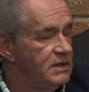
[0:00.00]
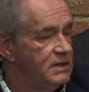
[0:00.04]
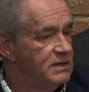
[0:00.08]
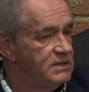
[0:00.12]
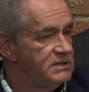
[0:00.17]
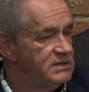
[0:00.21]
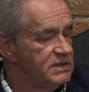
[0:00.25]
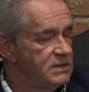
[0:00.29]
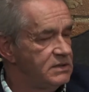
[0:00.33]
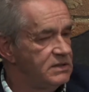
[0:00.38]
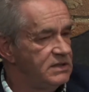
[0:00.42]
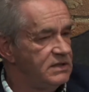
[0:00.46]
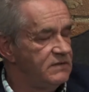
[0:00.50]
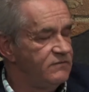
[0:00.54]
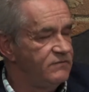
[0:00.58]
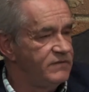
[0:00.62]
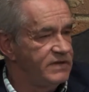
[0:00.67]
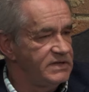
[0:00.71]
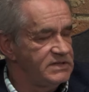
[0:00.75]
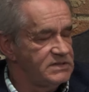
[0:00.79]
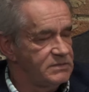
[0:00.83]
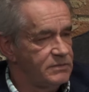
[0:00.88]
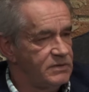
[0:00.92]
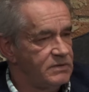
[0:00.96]
So the
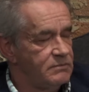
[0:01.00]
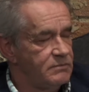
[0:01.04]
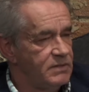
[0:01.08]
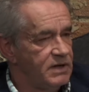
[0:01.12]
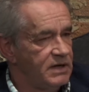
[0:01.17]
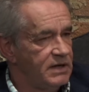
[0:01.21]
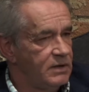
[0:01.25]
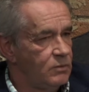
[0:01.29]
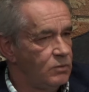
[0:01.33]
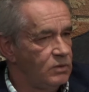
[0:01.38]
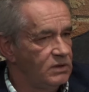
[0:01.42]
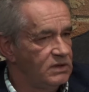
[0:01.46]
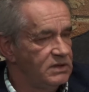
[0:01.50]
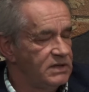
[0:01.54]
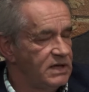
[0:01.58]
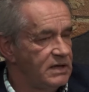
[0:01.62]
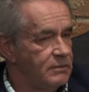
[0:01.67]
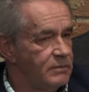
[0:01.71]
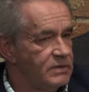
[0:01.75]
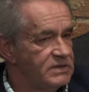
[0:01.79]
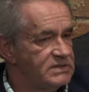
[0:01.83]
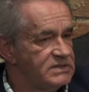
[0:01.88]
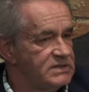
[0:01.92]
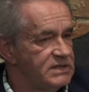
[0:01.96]
investment money will
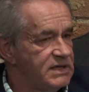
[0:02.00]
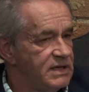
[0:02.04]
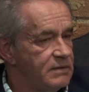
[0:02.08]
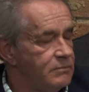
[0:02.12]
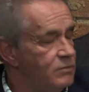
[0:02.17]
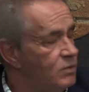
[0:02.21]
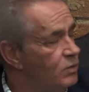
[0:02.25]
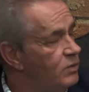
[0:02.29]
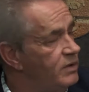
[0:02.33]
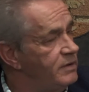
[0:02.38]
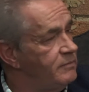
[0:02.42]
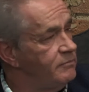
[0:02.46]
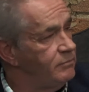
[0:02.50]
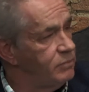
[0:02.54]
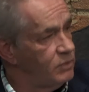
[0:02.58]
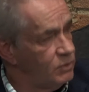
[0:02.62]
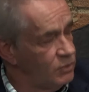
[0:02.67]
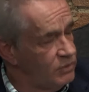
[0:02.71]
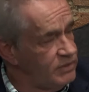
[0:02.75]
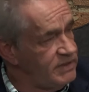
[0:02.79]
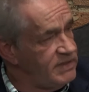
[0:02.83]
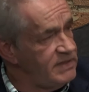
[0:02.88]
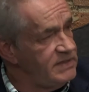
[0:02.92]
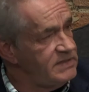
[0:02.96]
enable us to get more
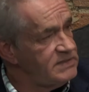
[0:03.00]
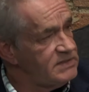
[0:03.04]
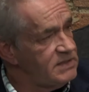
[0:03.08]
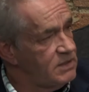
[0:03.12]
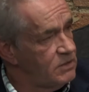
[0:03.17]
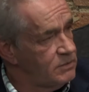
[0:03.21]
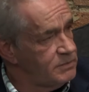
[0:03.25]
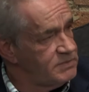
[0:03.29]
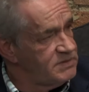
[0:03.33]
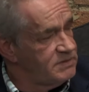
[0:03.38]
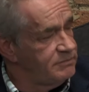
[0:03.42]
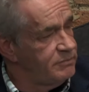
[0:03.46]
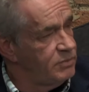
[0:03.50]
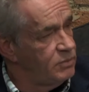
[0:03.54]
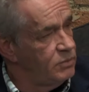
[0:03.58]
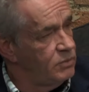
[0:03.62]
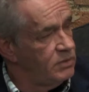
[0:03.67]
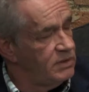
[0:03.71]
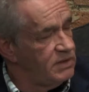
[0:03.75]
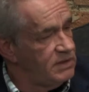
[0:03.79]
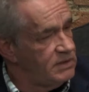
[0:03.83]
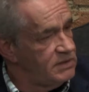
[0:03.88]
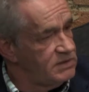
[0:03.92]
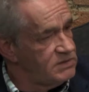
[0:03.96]
employees to help
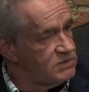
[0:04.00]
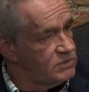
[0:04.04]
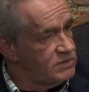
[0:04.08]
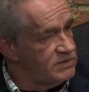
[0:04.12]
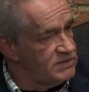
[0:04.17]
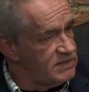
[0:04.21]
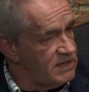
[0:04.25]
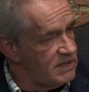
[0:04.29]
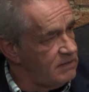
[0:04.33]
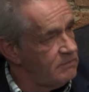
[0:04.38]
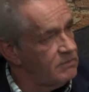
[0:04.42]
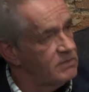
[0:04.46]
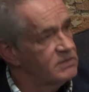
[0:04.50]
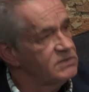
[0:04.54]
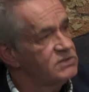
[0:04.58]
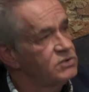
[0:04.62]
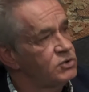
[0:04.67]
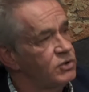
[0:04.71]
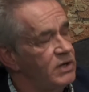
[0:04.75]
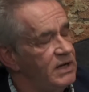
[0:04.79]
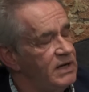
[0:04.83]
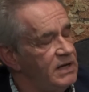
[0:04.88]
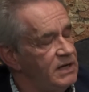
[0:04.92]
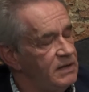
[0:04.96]
support industries here in
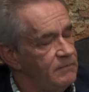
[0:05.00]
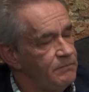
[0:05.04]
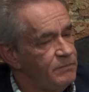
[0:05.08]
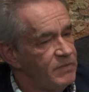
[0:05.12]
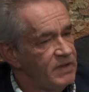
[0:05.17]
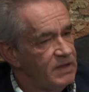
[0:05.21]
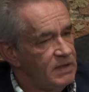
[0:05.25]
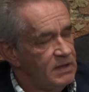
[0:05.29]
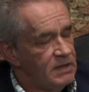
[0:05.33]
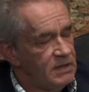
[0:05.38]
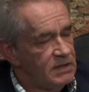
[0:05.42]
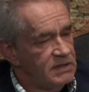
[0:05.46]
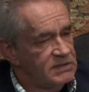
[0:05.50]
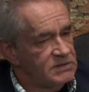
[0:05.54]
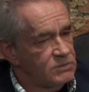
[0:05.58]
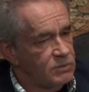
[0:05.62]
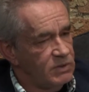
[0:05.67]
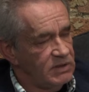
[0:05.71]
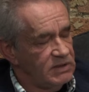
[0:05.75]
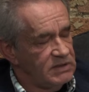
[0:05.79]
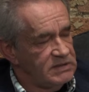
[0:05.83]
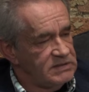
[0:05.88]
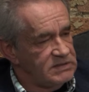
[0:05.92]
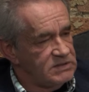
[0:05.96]
Australia, as
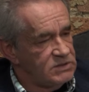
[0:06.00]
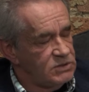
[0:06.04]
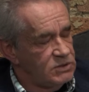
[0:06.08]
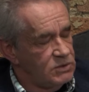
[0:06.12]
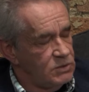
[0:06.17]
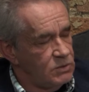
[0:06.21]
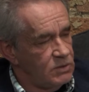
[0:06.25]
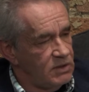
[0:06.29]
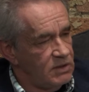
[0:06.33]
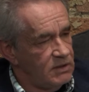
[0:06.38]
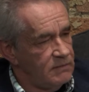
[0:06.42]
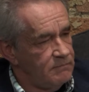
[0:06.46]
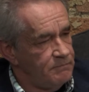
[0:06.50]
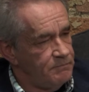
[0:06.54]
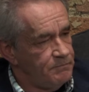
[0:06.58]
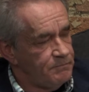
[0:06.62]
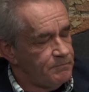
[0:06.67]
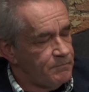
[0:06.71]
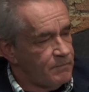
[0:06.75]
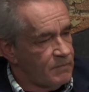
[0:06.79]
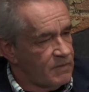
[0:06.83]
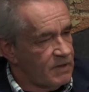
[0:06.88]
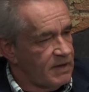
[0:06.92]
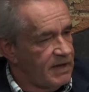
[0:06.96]
well as to
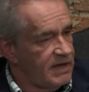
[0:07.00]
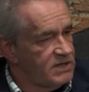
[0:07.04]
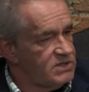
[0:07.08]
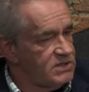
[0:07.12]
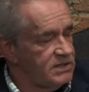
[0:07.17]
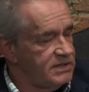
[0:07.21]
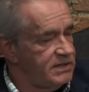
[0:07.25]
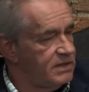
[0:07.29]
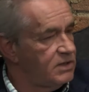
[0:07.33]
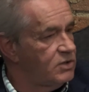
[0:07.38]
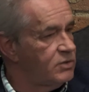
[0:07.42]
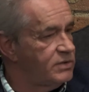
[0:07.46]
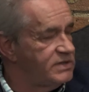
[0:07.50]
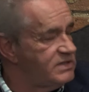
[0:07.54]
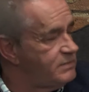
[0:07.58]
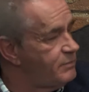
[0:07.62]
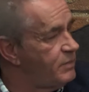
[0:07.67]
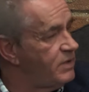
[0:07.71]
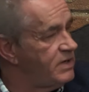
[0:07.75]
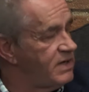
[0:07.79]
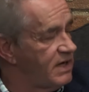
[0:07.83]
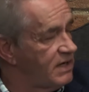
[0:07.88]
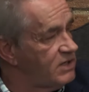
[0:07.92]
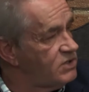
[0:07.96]
actually increase
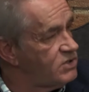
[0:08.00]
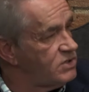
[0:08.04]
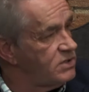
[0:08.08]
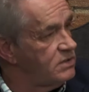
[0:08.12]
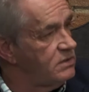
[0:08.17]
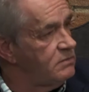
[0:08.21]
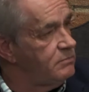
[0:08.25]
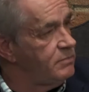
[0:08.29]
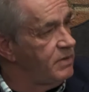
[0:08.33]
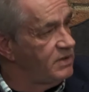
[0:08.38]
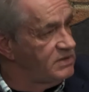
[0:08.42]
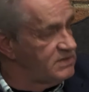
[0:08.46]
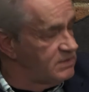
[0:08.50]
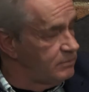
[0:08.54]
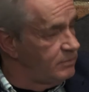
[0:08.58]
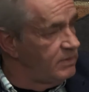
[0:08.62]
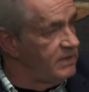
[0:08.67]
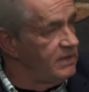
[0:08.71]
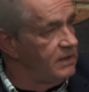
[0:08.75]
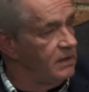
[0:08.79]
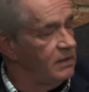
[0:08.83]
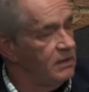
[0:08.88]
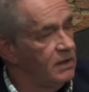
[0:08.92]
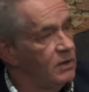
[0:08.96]
production,
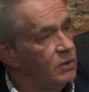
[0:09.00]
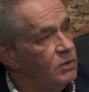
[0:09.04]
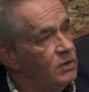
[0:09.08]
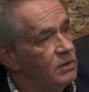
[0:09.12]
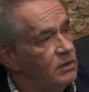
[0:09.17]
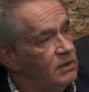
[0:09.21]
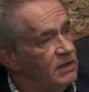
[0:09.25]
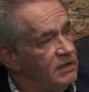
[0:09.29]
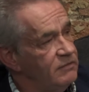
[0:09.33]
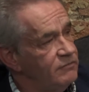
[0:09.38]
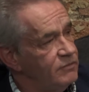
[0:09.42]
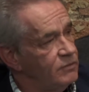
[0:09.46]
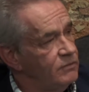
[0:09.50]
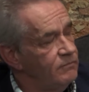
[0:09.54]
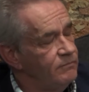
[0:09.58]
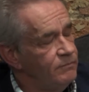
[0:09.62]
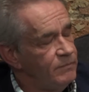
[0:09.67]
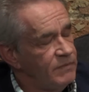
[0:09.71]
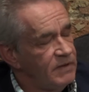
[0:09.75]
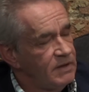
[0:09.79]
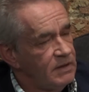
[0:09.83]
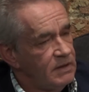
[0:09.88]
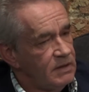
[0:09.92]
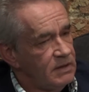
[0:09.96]
possibly in a local level,
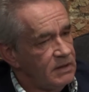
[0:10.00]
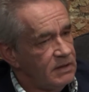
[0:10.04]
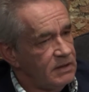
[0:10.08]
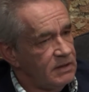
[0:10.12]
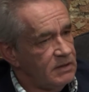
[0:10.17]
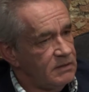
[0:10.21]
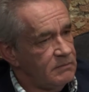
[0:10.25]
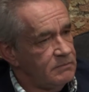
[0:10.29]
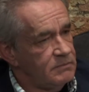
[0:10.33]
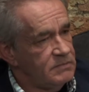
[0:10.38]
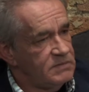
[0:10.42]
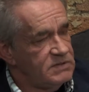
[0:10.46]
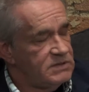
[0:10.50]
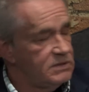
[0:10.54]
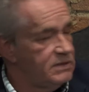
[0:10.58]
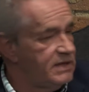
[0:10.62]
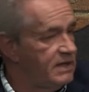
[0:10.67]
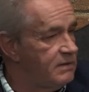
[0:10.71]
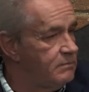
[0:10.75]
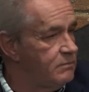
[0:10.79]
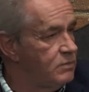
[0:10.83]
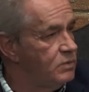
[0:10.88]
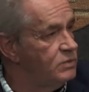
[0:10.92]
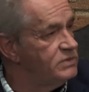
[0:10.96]
to
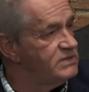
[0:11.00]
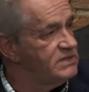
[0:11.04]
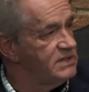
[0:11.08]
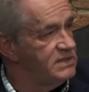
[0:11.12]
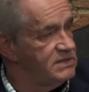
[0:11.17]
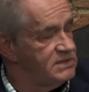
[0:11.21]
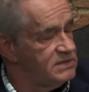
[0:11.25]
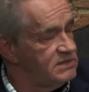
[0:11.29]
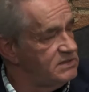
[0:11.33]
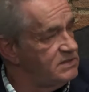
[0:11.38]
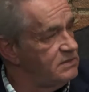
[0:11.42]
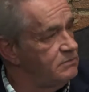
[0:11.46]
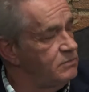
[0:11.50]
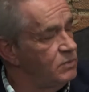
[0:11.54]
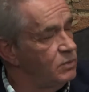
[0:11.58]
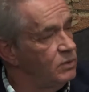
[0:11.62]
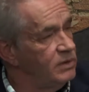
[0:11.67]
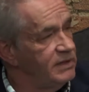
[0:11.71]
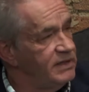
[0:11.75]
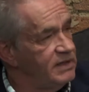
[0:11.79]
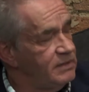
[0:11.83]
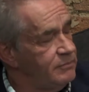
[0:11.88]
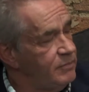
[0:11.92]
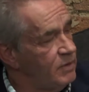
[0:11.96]
get more sensors and more
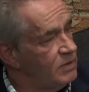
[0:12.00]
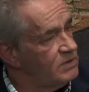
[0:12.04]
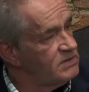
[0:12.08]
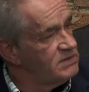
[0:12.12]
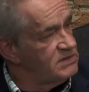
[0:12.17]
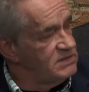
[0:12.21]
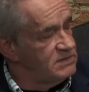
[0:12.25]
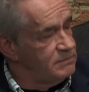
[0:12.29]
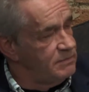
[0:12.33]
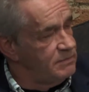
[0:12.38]
link boxes